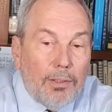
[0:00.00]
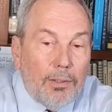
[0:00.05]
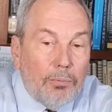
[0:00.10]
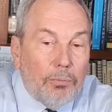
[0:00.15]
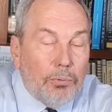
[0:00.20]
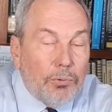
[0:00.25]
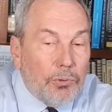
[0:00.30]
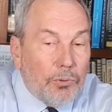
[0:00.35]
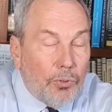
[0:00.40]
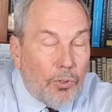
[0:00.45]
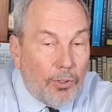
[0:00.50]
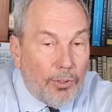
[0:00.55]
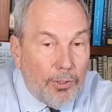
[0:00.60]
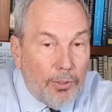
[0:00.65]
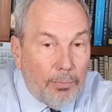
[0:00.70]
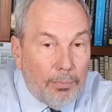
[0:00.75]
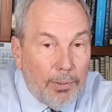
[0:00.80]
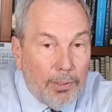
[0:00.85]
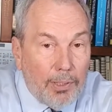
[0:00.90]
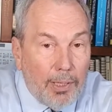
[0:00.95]
he was
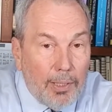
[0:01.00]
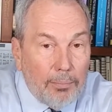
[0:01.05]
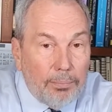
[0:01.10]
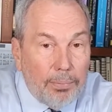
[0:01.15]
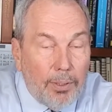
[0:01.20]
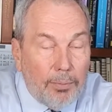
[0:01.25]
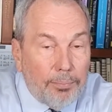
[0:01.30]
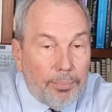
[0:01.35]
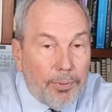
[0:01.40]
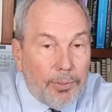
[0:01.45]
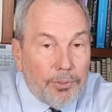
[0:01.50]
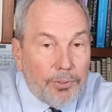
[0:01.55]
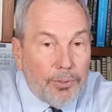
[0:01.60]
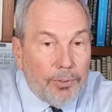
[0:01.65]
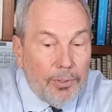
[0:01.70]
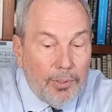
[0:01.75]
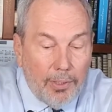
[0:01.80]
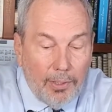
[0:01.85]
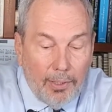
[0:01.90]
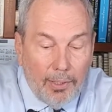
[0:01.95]
talking about high blood
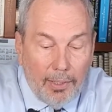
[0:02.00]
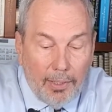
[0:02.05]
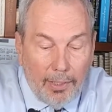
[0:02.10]
pressure,